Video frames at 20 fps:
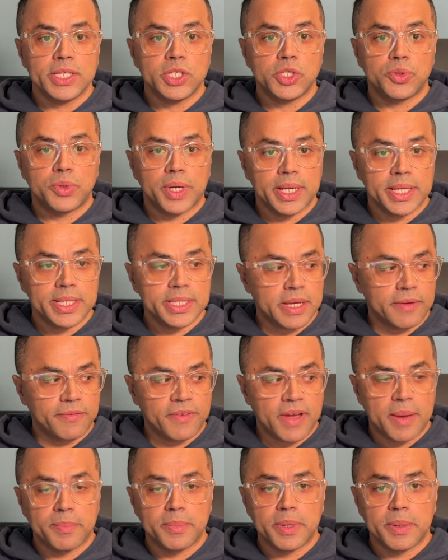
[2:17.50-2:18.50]
release of
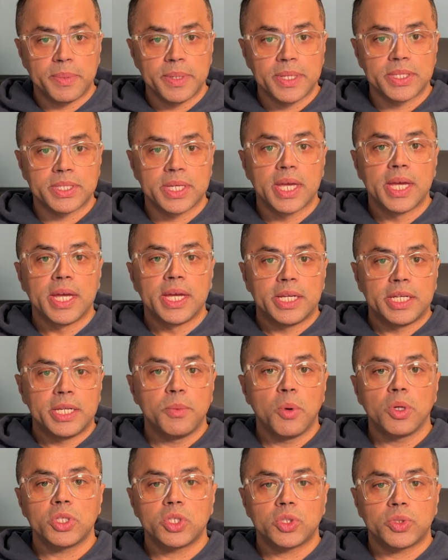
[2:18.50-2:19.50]
MVPs
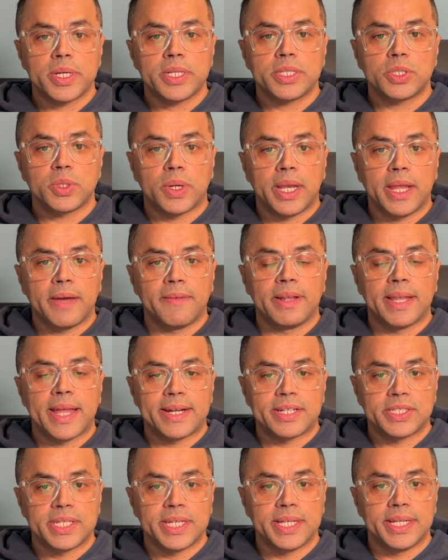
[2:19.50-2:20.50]
demonstrates your level
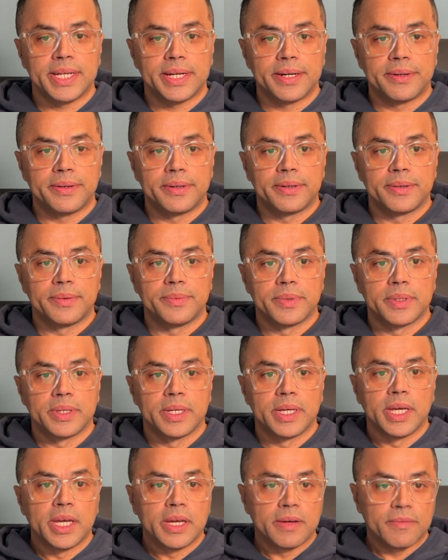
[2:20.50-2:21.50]
at senior.
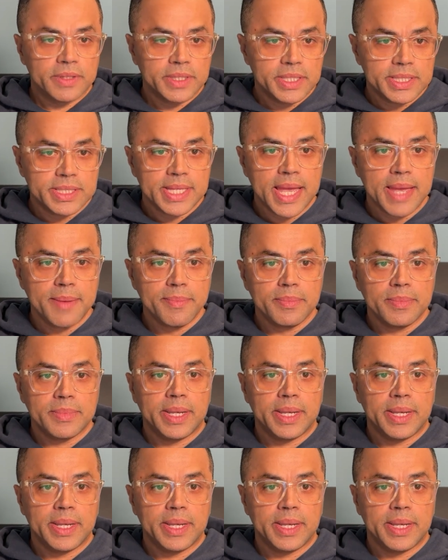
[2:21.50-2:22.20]
For the same